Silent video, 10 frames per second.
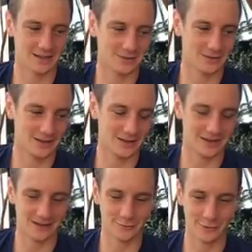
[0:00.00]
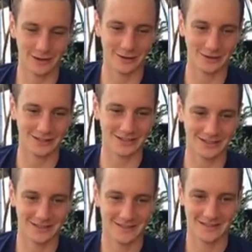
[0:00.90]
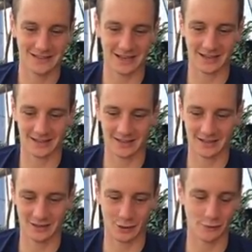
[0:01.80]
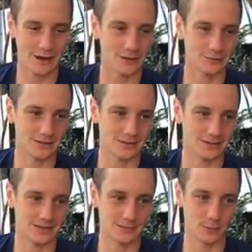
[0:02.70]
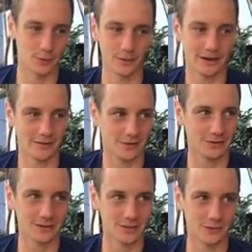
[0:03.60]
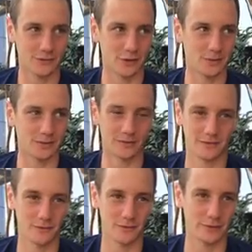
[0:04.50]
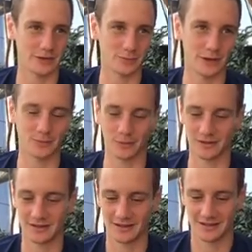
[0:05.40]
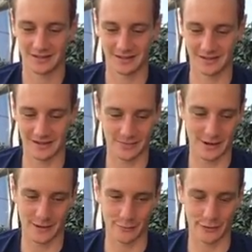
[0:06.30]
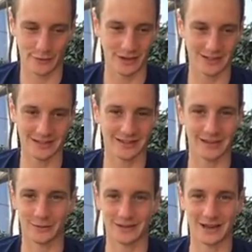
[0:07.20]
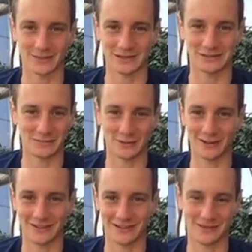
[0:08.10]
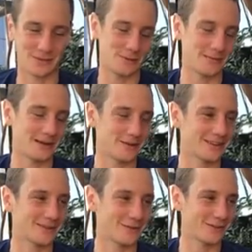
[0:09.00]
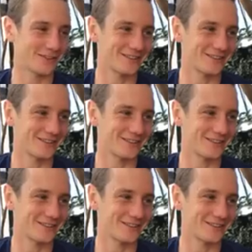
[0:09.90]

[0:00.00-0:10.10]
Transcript: we really got to take in the crowd, and the support we had on the course was phenomenal from British people. The amount of British flags out there was absolutely brilliant. It made a big difference.